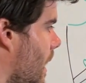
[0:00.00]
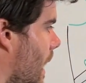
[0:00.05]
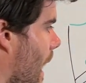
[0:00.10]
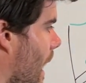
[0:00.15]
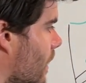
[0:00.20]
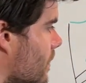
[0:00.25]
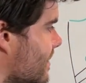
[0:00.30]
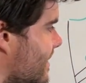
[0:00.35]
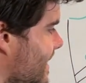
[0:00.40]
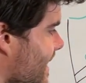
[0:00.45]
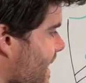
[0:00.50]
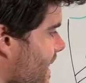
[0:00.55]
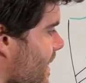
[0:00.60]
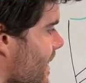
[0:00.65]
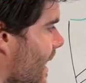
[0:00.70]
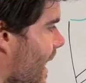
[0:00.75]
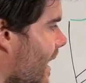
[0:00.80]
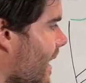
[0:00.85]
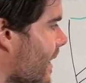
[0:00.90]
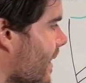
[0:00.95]
Our
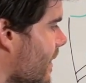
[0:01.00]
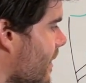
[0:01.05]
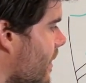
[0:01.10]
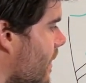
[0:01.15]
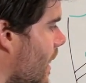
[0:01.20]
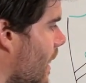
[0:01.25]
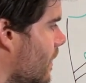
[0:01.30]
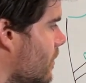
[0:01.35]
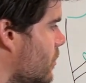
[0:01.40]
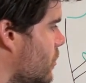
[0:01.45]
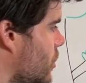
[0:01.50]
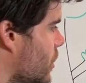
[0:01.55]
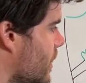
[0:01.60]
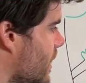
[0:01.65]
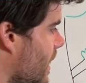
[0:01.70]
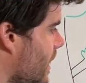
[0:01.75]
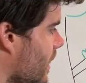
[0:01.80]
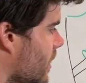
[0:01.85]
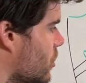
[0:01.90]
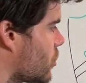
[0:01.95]
DNA, our
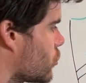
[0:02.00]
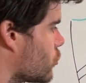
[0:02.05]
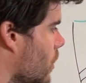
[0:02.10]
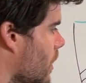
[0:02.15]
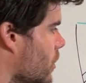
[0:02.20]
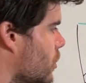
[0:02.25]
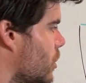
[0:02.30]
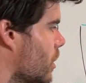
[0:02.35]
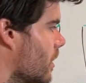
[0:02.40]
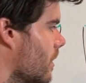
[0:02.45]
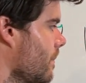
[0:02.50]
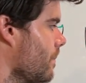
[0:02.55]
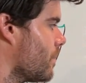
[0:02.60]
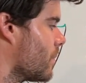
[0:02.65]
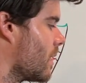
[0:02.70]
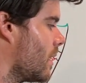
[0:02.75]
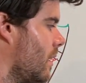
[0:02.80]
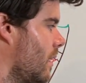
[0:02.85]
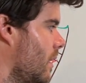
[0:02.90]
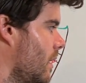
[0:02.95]
genetic structure,
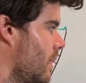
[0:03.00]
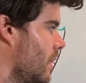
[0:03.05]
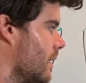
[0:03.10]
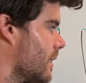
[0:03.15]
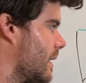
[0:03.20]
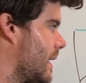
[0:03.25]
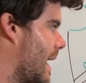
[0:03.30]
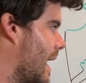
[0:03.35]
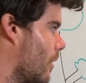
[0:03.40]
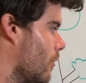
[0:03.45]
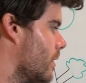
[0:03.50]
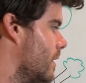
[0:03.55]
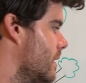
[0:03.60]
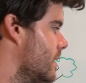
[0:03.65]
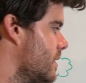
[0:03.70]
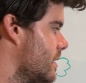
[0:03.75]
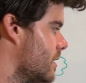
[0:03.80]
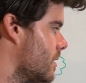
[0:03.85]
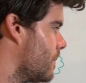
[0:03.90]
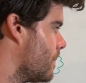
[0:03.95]

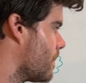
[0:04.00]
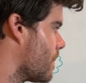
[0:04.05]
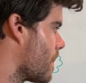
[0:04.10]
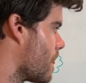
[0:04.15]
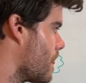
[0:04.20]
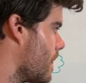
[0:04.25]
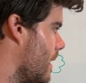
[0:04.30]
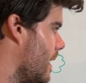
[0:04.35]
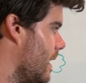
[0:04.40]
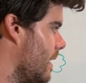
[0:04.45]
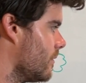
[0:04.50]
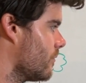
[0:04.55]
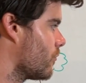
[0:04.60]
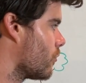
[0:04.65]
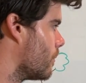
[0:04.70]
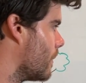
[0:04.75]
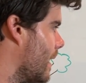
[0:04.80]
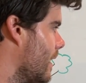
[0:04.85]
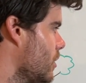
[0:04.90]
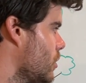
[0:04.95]
carries
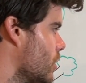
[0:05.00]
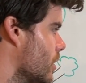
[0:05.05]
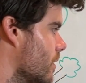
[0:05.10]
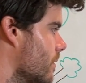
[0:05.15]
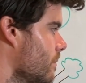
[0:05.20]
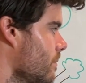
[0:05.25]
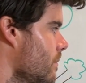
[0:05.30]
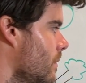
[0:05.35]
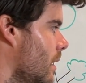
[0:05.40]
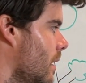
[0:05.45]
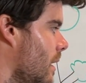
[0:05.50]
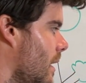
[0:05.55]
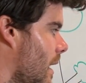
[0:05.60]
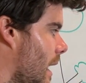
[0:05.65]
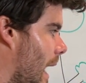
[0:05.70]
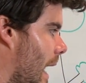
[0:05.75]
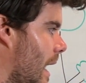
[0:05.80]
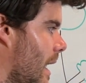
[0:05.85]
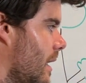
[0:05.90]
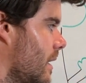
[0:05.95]
information
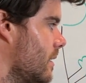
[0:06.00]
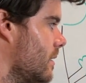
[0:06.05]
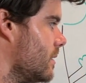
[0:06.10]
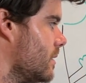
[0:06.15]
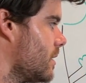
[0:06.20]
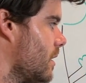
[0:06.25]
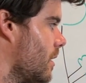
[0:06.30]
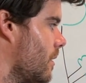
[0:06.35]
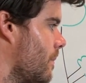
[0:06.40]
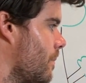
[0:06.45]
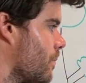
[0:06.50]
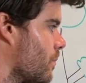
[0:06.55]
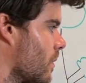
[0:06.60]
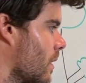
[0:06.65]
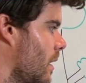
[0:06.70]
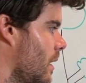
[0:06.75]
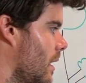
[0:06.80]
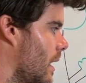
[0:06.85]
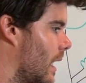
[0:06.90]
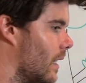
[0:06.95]
and
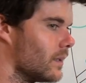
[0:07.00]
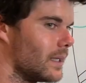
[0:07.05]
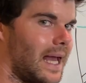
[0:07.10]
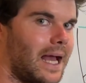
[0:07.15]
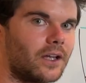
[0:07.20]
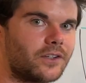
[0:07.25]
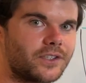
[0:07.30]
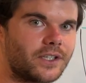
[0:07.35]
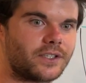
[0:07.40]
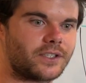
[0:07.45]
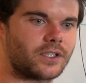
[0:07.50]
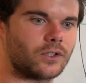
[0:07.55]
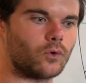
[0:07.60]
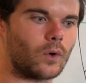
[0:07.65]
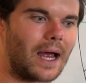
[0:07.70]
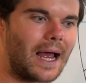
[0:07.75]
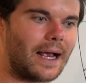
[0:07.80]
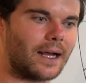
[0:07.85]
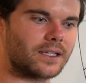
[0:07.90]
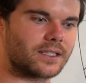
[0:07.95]
allows us to
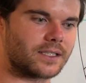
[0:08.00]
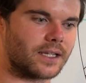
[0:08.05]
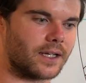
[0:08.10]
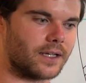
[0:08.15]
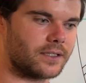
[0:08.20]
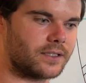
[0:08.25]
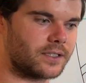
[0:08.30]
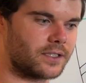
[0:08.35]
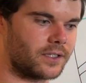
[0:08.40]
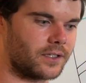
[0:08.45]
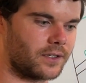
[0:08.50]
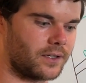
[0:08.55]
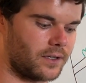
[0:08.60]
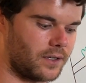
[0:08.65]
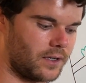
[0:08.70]
access,